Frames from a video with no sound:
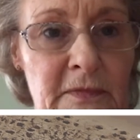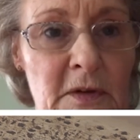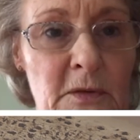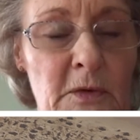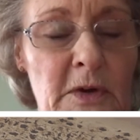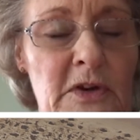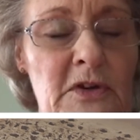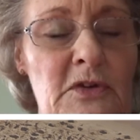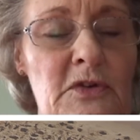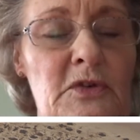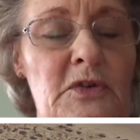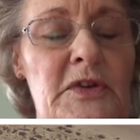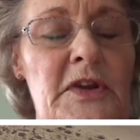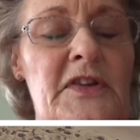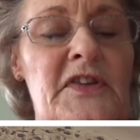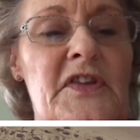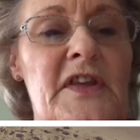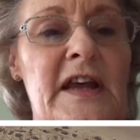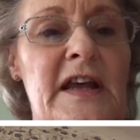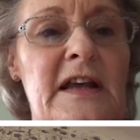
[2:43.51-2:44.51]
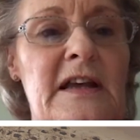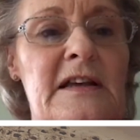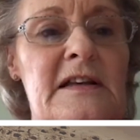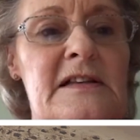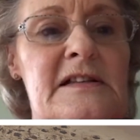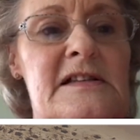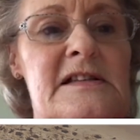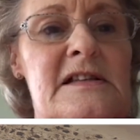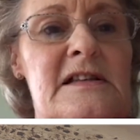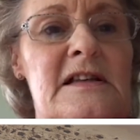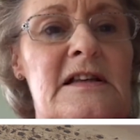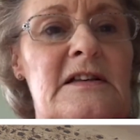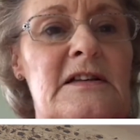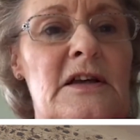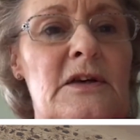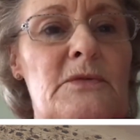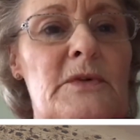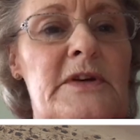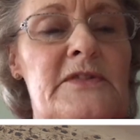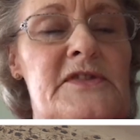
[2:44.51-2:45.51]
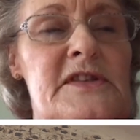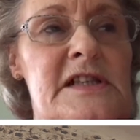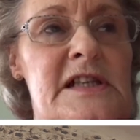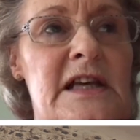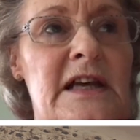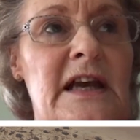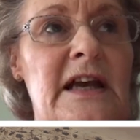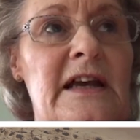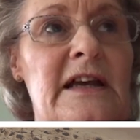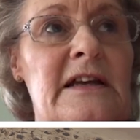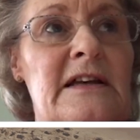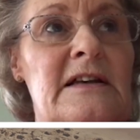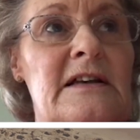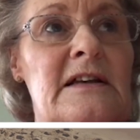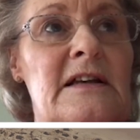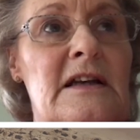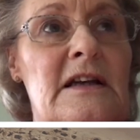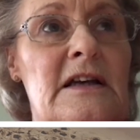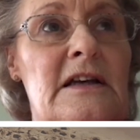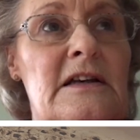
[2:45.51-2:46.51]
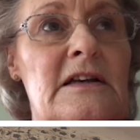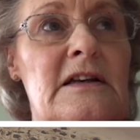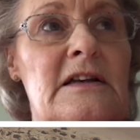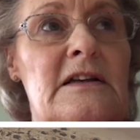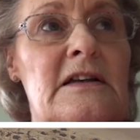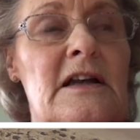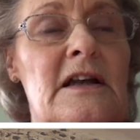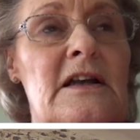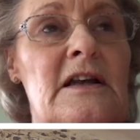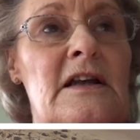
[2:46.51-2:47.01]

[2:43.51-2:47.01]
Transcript: with all the things that we've seen and